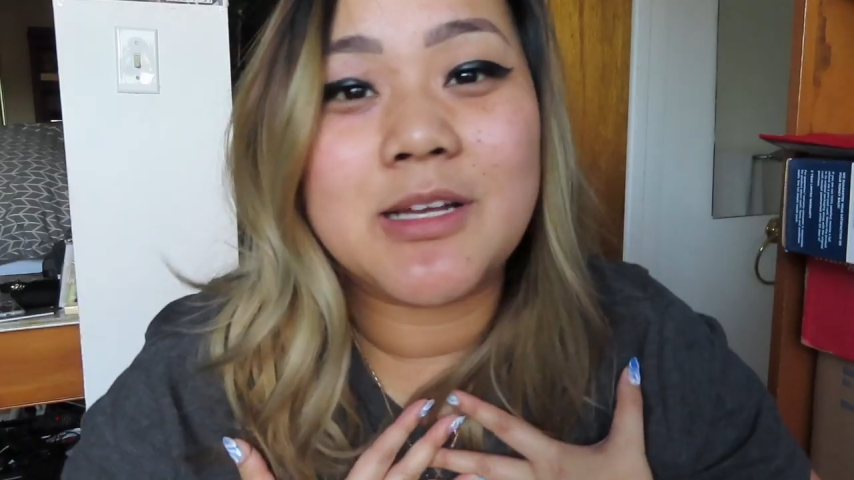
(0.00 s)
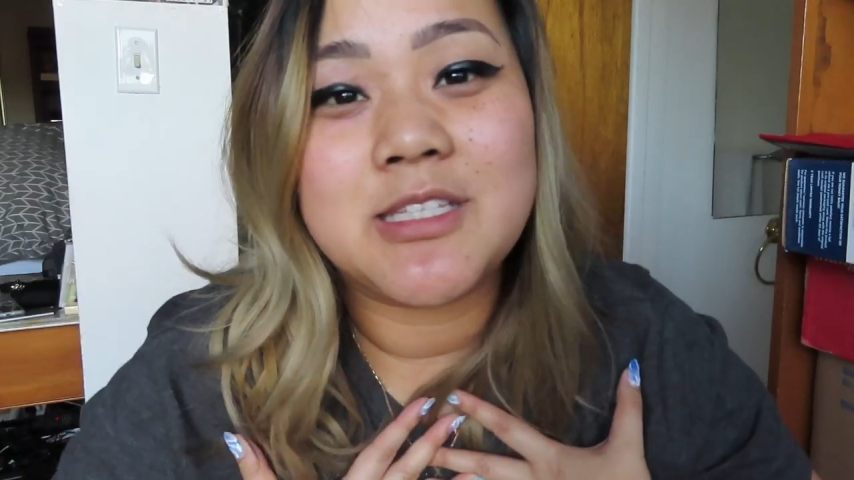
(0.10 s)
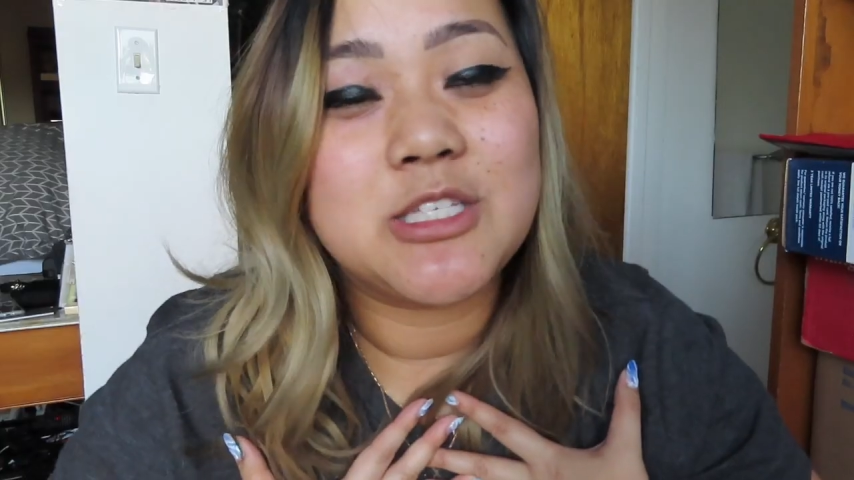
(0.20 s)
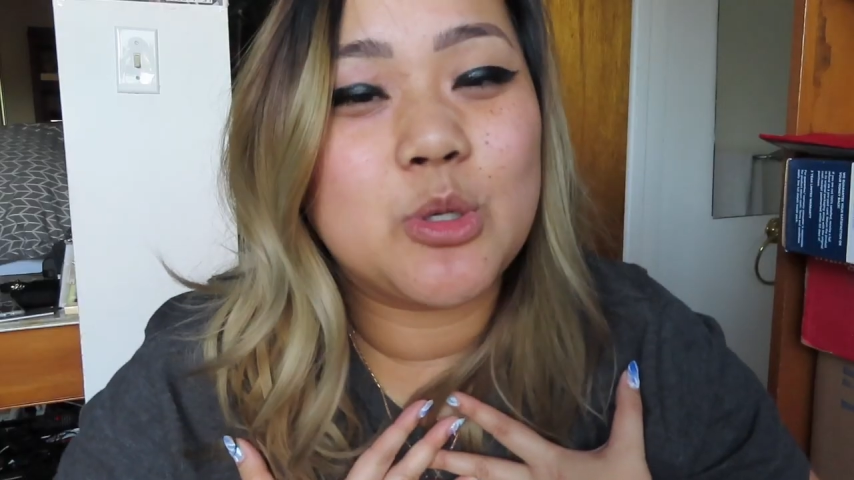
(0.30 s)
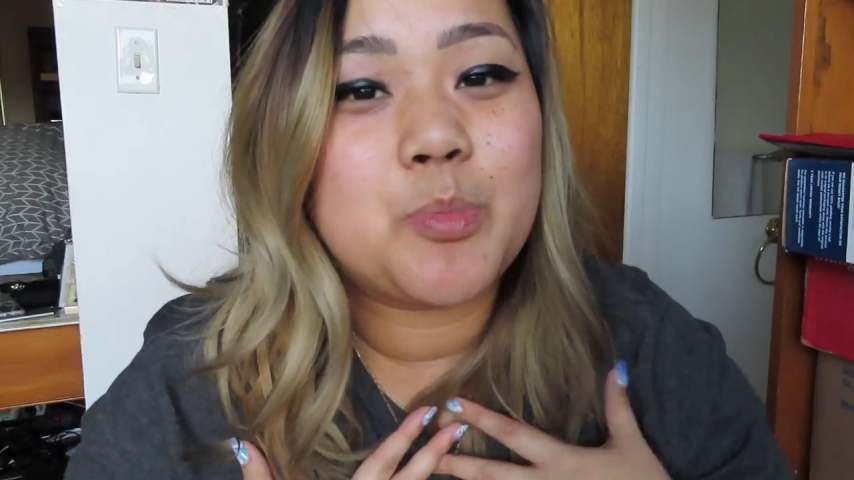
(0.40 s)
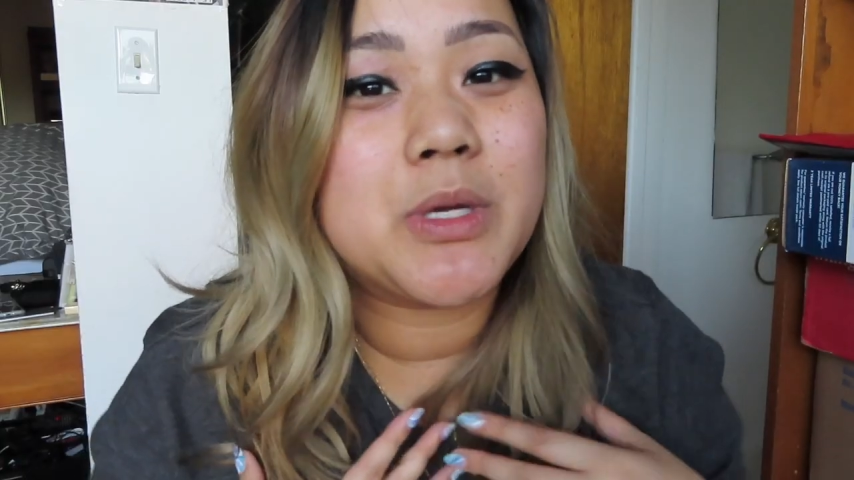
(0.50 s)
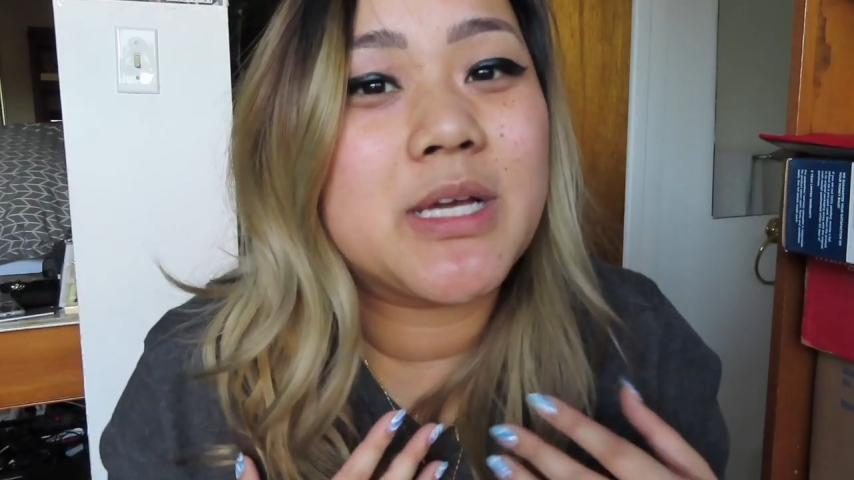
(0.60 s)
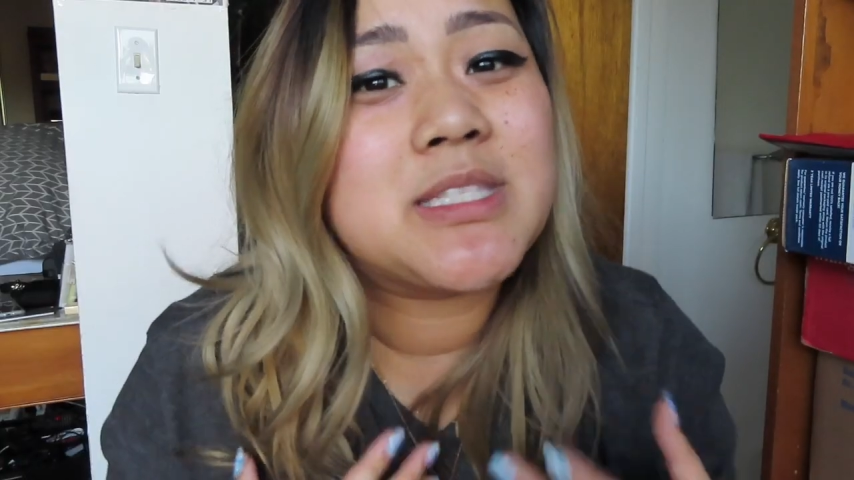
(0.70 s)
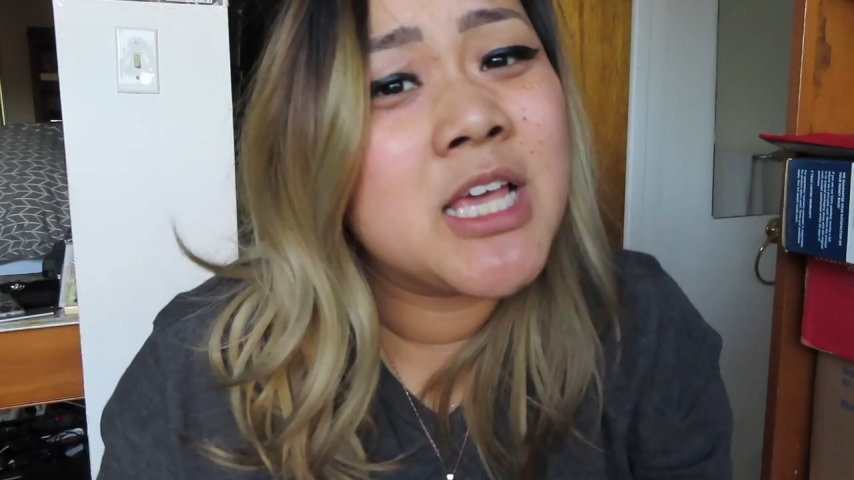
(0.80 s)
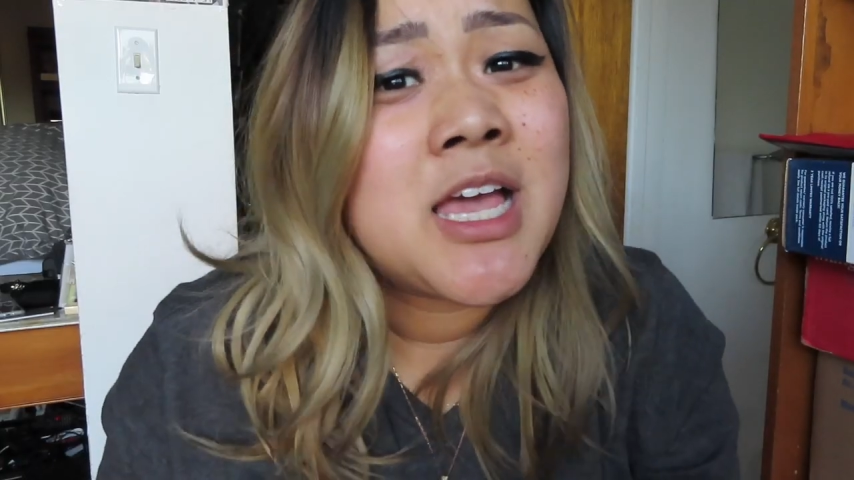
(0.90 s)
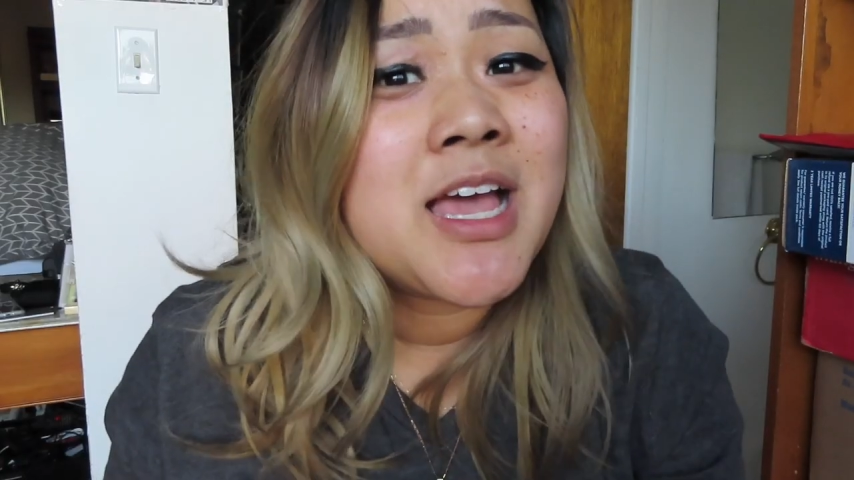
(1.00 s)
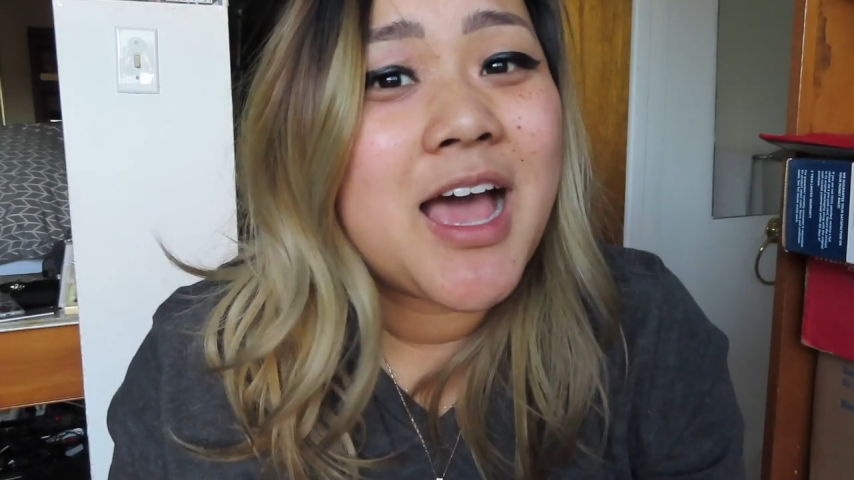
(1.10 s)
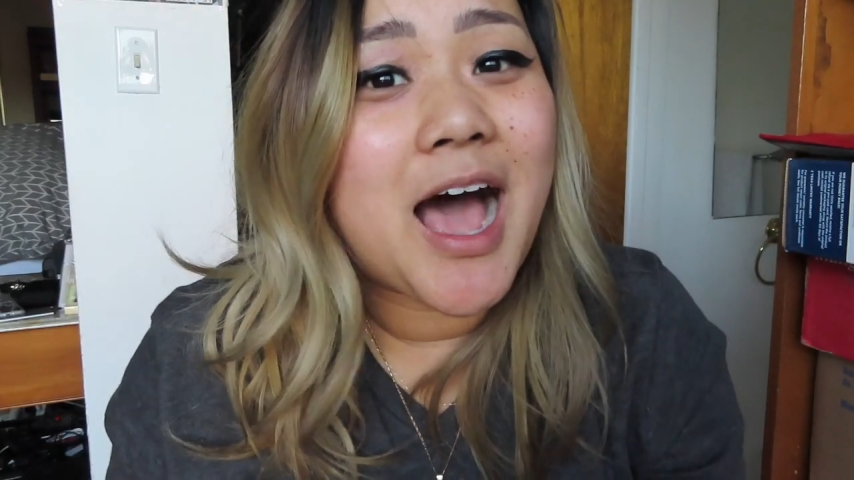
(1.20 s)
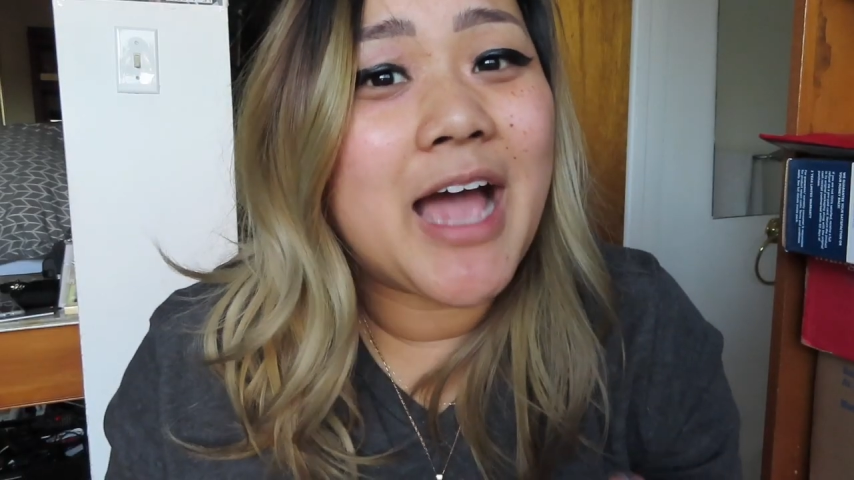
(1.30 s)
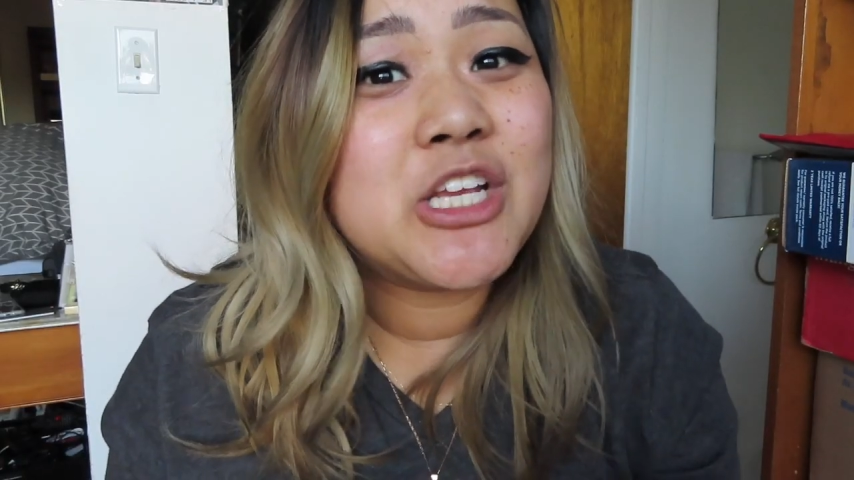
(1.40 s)
got to do it because
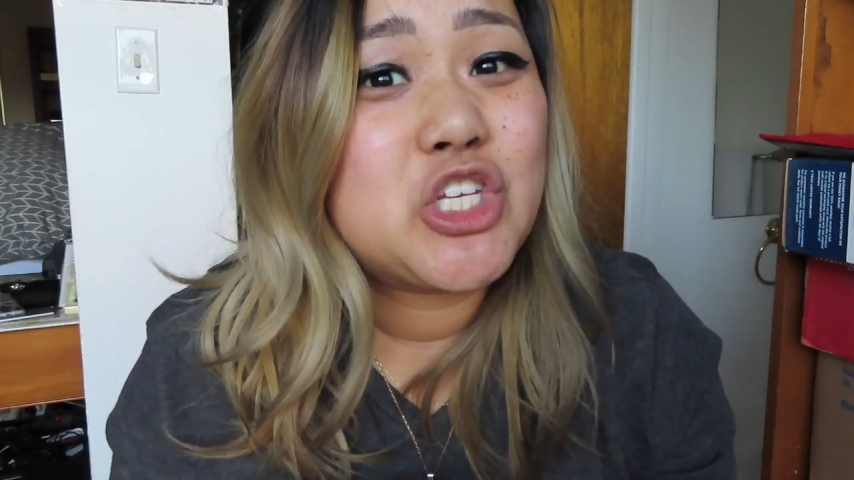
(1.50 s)
I